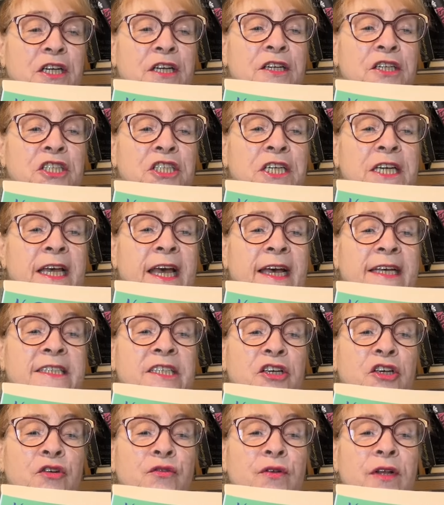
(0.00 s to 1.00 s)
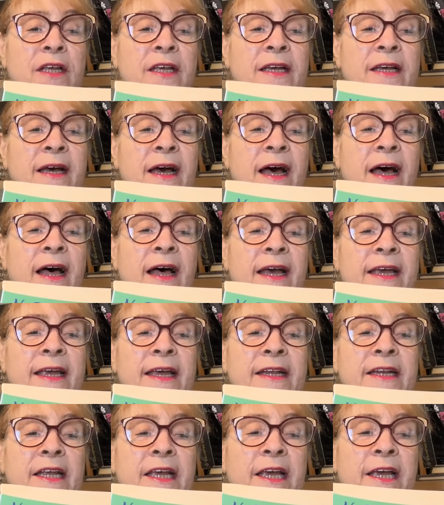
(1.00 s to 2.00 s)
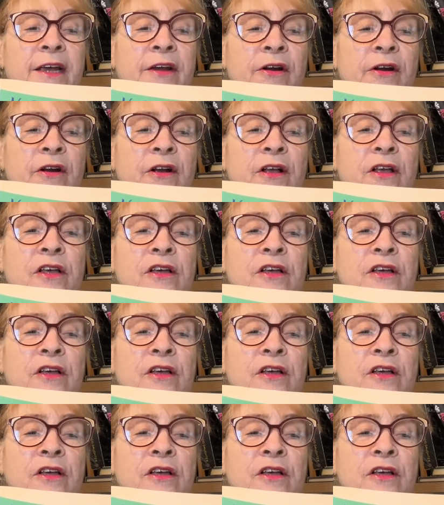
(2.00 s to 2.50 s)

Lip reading: she has a unique eye and ear